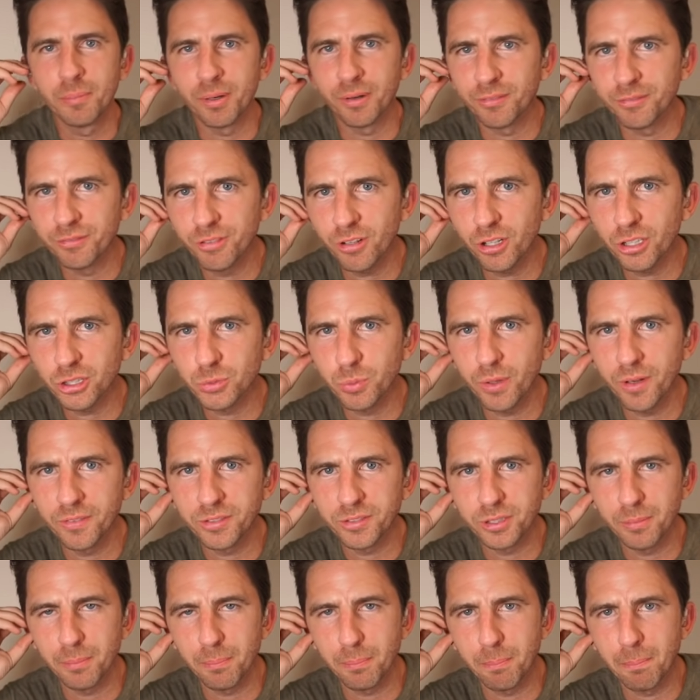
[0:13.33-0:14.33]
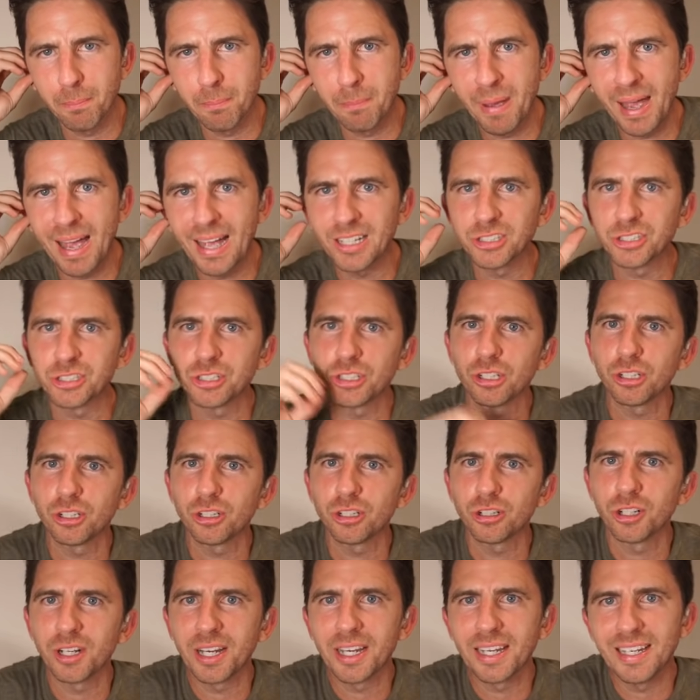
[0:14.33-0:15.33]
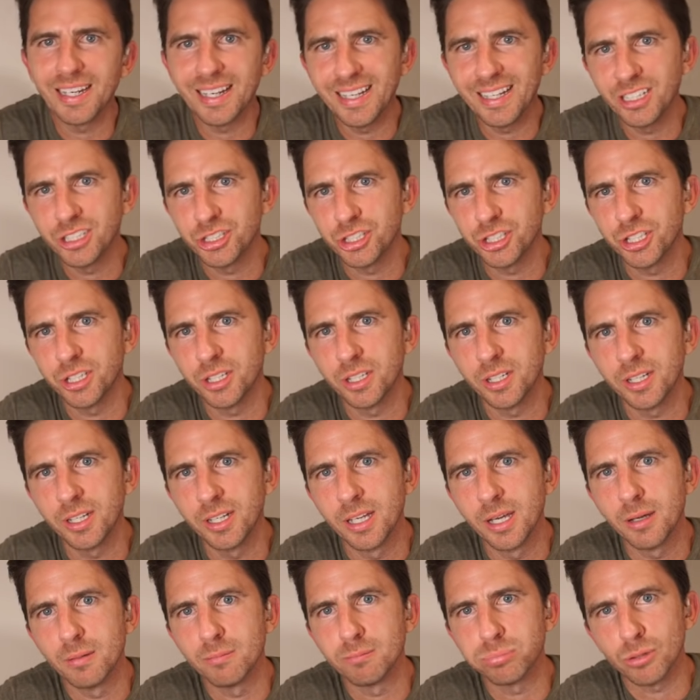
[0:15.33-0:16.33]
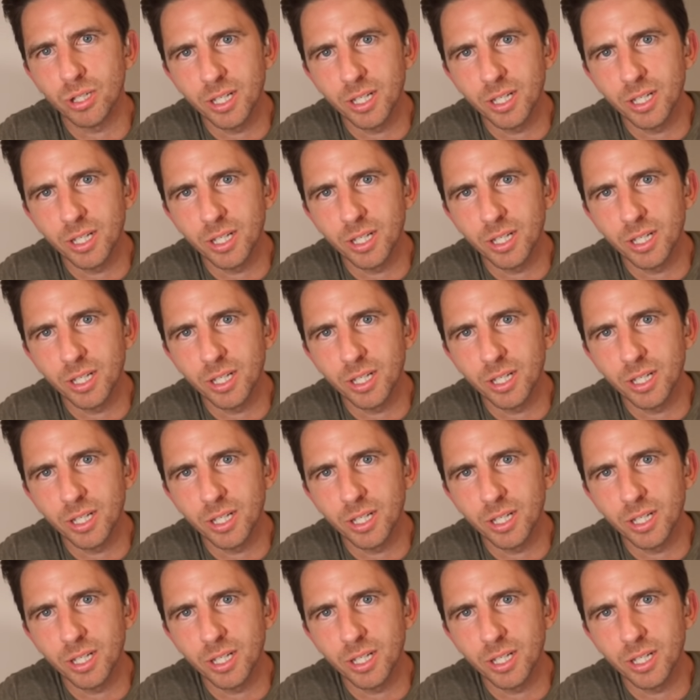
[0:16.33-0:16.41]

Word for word: But first we have some Bachelor Nation